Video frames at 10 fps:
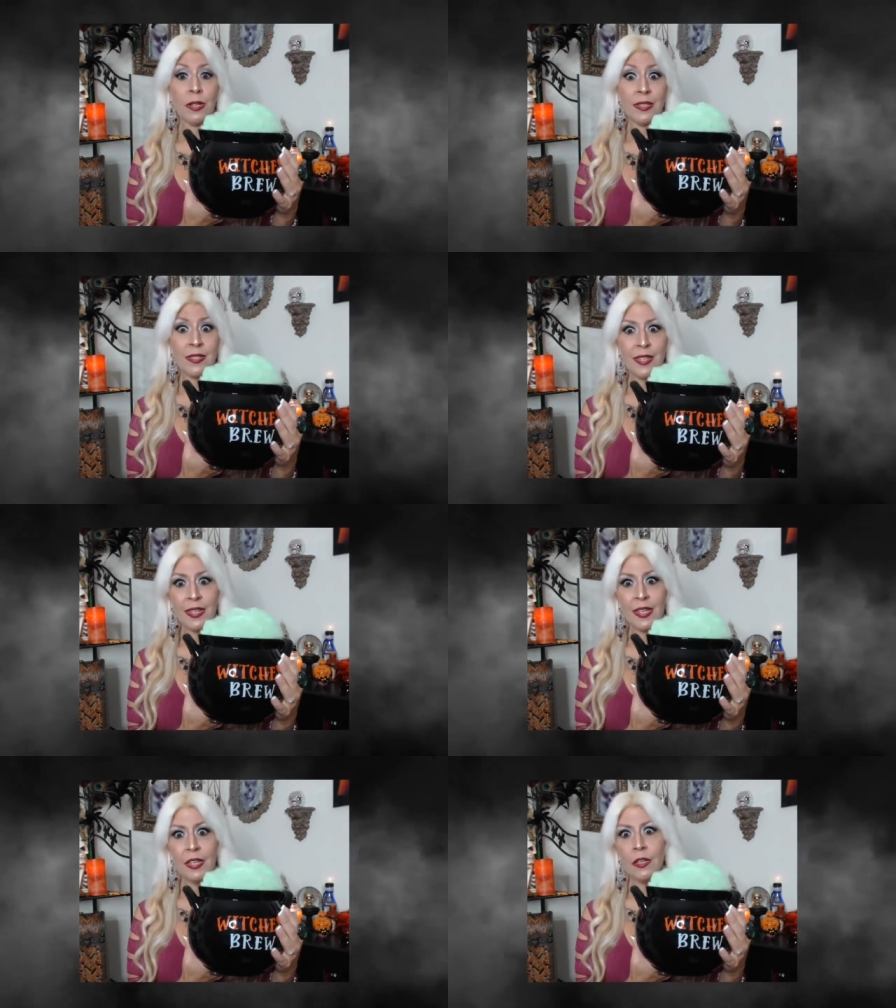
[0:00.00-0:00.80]

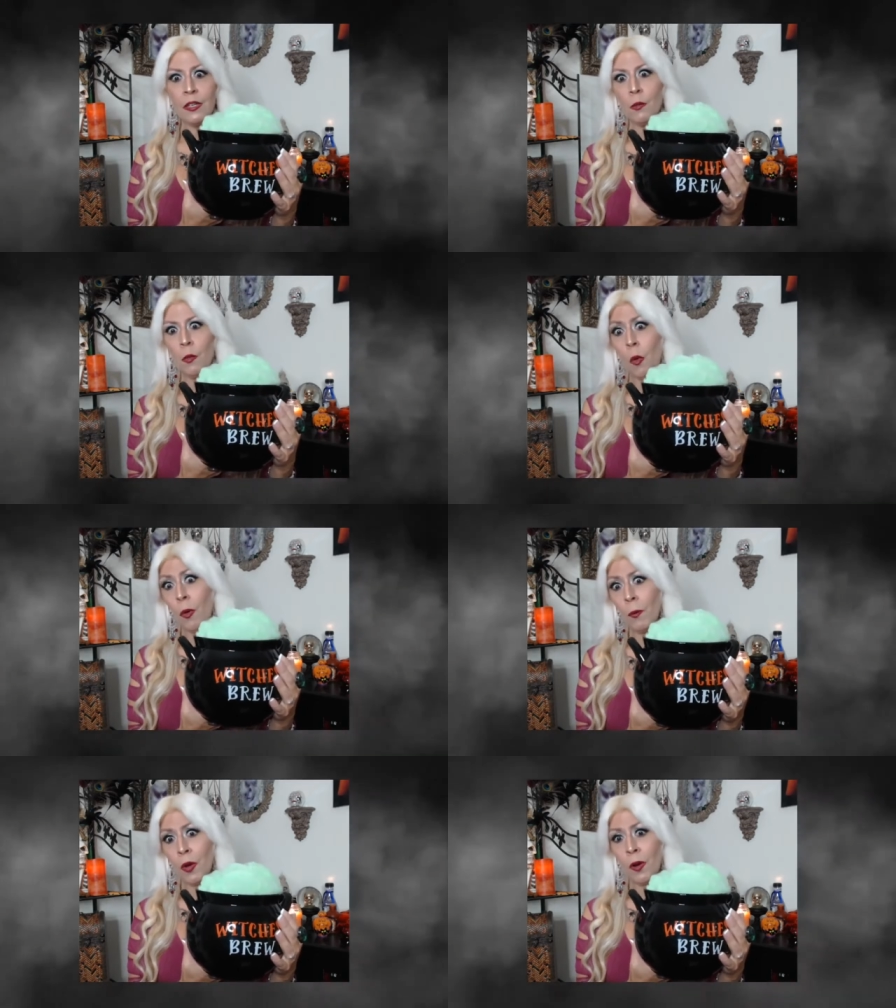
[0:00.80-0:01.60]
City,
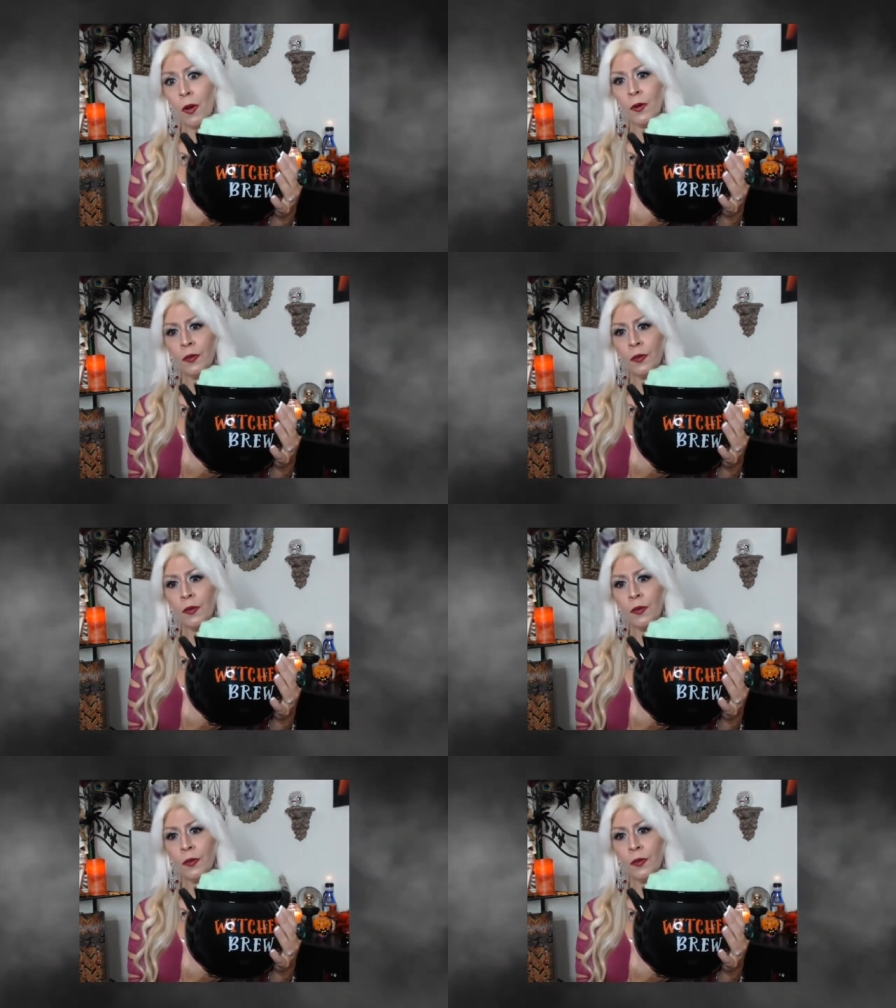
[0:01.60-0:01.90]
Walmart,